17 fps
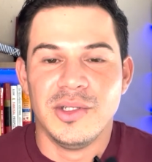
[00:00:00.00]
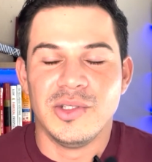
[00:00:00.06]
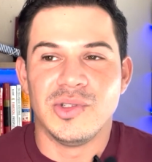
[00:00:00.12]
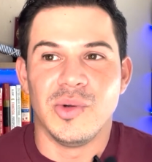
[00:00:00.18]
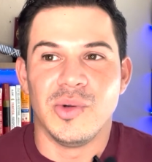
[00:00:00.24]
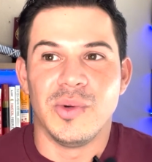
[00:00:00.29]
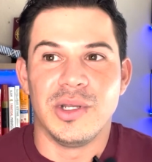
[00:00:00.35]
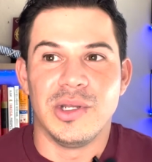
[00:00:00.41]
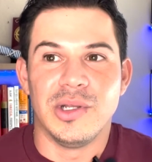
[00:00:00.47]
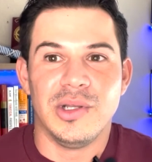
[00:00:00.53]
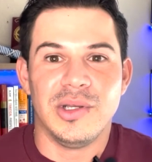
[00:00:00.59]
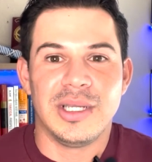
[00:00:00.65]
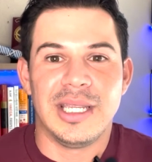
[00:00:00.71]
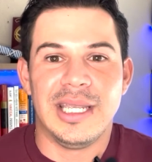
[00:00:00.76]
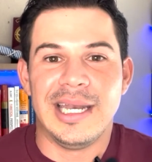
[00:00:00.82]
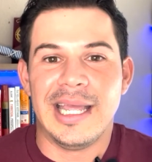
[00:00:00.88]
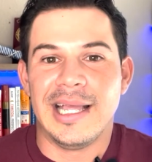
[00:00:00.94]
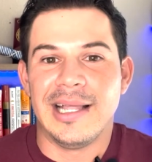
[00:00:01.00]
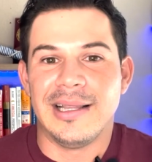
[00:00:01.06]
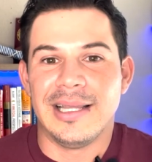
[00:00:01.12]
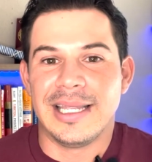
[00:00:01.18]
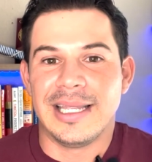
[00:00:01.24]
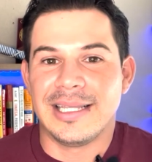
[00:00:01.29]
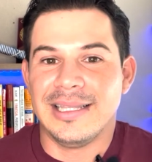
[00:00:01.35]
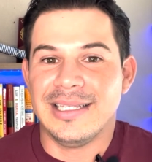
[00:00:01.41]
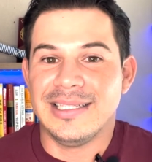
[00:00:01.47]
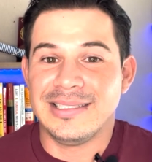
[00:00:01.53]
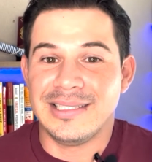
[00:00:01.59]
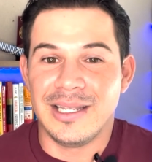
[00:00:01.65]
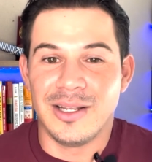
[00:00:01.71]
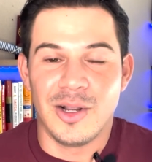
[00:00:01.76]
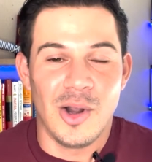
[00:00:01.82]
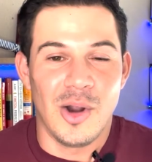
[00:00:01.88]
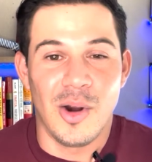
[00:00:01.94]
So when you're looking at, like, let's
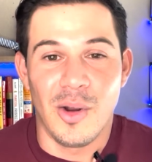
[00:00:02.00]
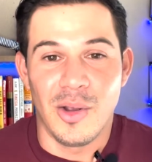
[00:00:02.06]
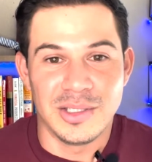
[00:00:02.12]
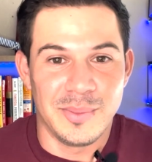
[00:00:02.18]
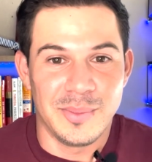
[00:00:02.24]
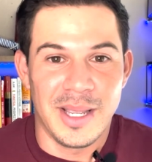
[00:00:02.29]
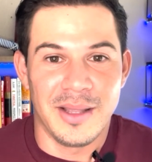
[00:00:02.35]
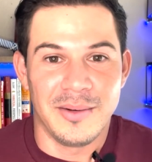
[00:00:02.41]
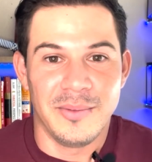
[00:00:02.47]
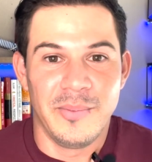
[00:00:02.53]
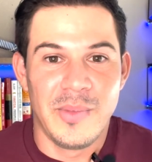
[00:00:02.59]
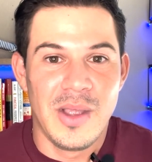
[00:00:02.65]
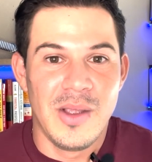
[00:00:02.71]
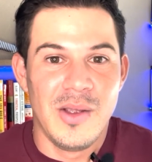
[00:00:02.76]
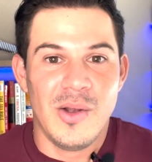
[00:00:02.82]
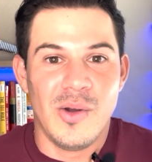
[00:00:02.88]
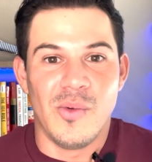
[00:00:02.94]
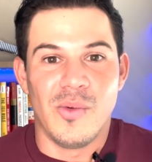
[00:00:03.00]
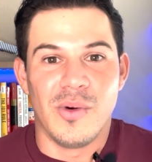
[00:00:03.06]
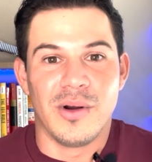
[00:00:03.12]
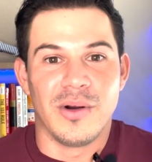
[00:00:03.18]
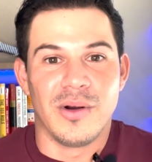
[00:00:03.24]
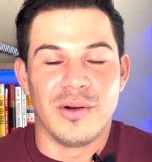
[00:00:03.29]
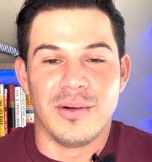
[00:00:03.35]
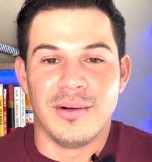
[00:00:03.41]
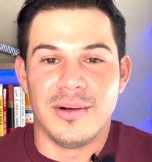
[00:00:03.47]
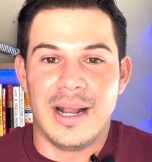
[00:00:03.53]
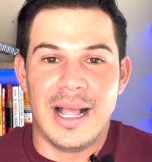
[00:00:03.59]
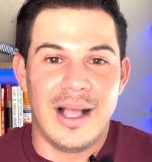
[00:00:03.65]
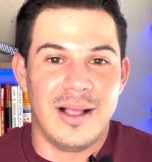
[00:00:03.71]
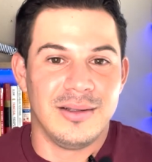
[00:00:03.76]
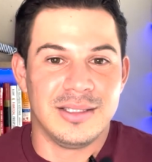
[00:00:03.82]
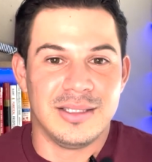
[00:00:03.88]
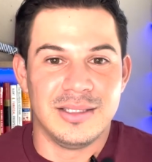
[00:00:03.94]
say Carlsbad, where
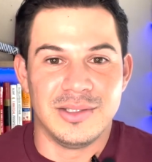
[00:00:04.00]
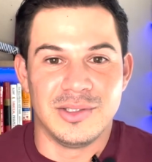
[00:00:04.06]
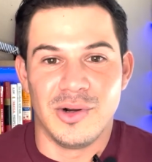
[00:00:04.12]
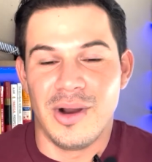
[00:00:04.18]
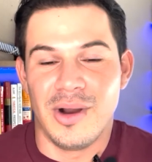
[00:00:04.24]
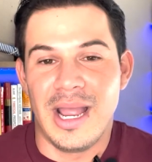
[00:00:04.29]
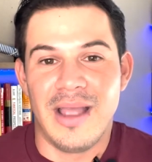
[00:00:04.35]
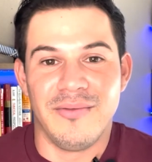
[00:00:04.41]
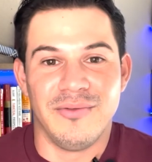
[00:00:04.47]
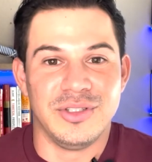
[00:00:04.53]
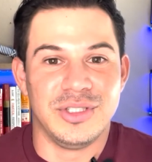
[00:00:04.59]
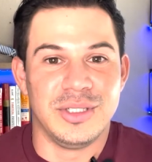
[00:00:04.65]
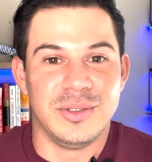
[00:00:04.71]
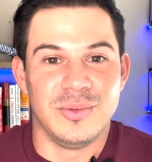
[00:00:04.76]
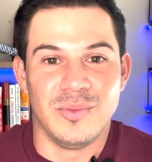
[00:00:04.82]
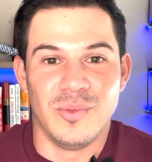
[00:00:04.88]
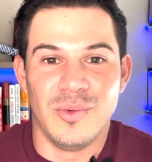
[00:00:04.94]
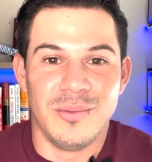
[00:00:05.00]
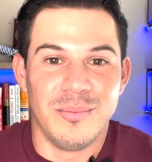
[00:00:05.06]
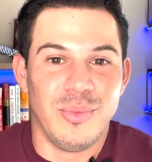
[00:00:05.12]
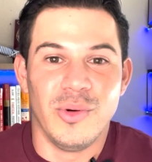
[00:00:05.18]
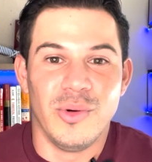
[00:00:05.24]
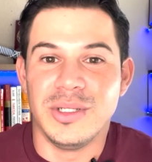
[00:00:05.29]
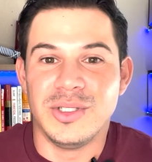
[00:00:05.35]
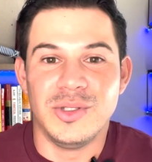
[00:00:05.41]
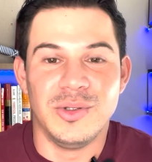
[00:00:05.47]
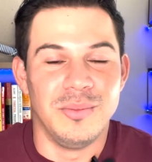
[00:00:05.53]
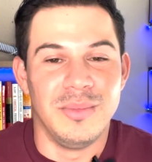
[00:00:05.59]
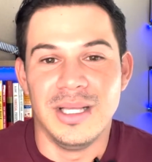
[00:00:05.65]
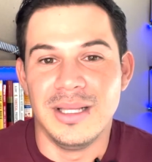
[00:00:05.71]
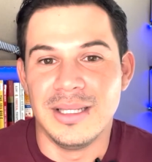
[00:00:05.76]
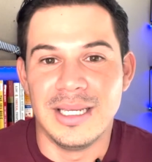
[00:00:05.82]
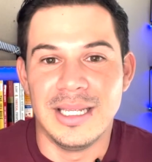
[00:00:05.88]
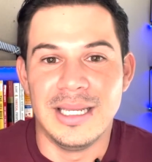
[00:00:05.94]
houses are averaging 1.2
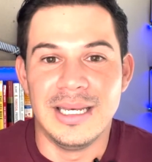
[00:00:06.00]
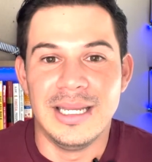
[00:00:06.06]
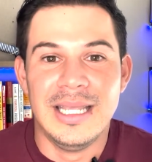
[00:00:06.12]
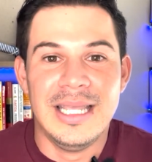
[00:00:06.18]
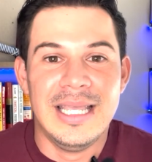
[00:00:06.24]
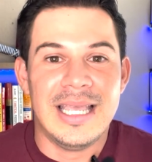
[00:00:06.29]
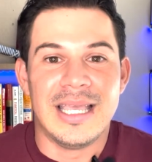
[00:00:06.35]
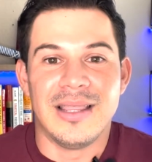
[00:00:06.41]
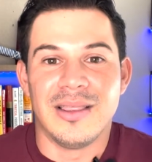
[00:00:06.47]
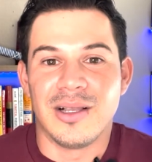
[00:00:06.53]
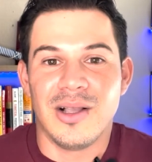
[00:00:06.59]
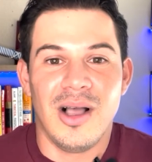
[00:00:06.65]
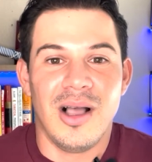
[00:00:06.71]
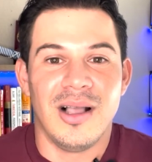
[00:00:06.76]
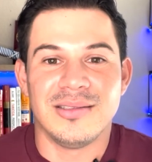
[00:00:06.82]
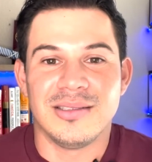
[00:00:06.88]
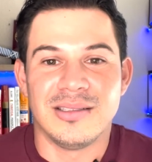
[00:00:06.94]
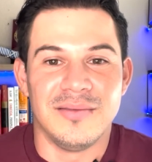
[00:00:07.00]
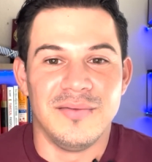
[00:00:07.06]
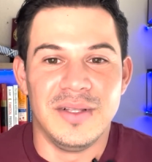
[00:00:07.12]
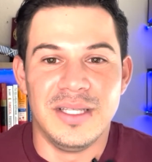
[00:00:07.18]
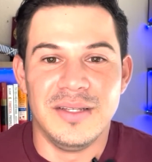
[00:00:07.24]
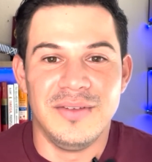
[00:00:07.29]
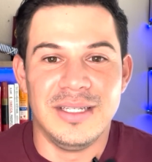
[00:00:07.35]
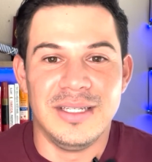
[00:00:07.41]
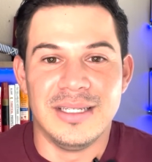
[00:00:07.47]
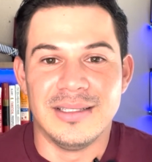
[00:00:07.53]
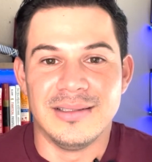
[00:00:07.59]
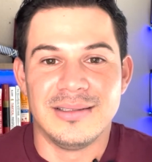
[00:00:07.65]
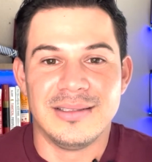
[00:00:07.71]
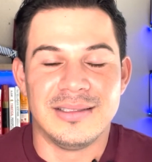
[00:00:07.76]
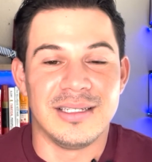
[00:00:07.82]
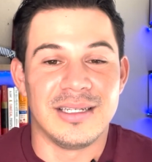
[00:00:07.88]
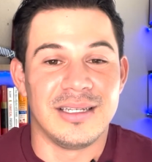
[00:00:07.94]
million and the cost of living is
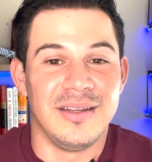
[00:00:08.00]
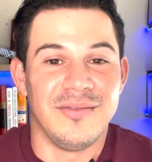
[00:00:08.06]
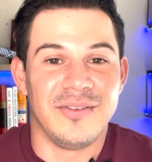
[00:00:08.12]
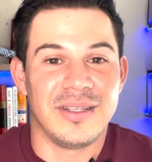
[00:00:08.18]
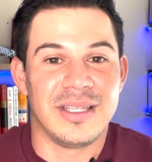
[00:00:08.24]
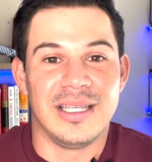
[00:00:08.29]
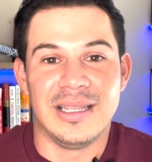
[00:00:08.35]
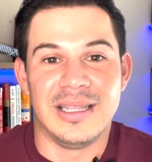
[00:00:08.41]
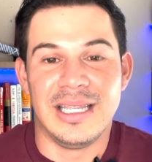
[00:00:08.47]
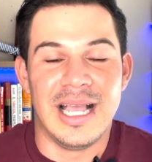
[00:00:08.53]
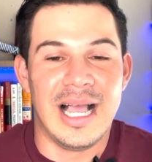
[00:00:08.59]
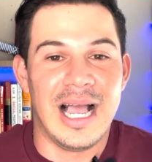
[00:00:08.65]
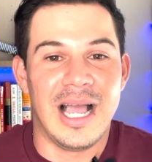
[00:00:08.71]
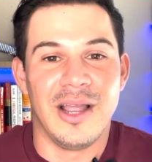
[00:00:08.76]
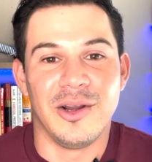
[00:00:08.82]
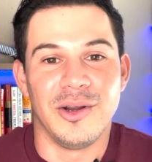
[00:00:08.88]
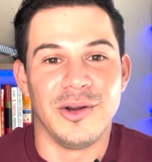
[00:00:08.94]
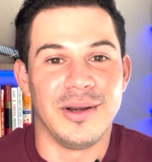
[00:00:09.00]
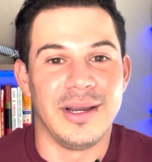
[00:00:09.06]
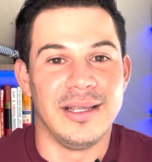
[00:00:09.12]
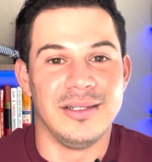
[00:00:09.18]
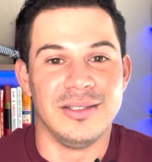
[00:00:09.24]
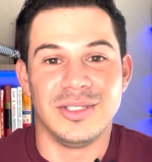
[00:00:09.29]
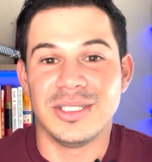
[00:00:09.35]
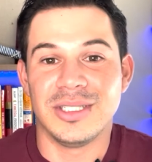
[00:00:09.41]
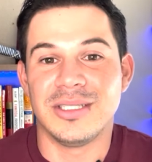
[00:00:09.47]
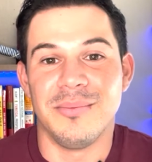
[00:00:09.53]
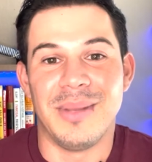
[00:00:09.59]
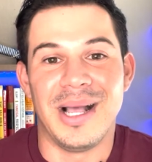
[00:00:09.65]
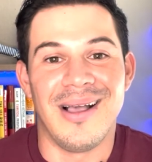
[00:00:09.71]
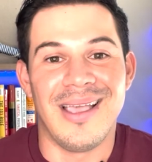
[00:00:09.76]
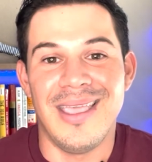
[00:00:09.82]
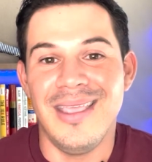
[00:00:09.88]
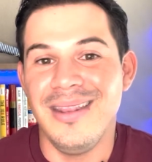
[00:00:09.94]
significantly higher in just
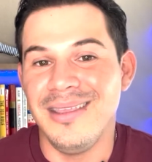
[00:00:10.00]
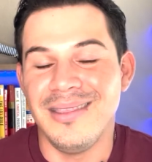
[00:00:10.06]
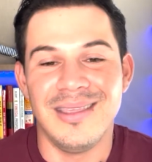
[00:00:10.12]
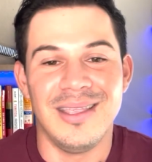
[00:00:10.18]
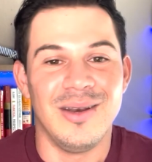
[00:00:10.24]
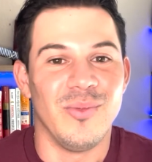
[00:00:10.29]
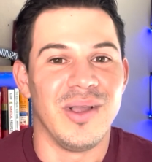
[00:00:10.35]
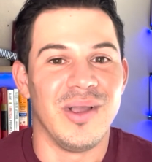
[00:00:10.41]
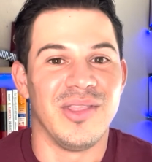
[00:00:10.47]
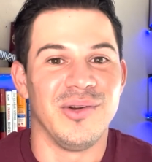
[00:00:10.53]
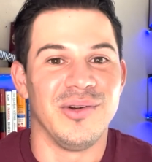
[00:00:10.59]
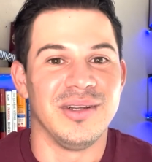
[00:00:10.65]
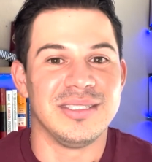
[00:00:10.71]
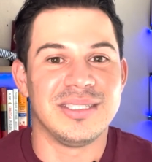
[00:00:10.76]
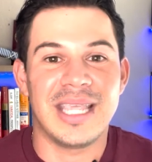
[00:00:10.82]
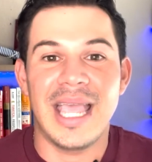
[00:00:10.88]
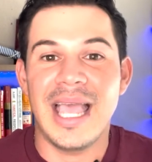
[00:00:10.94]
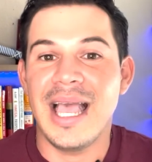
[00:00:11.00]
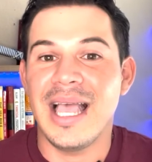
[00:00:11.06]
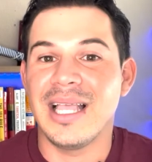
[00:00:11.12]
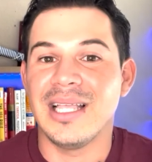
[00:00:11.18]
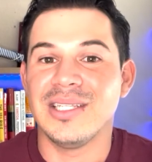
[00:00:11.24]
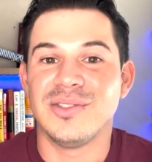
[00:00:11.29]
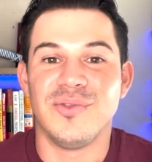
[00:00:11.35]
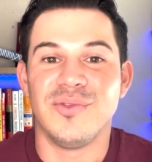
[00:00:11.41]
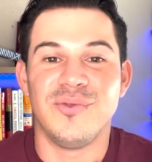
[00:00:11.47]
about anything, whether it's gas,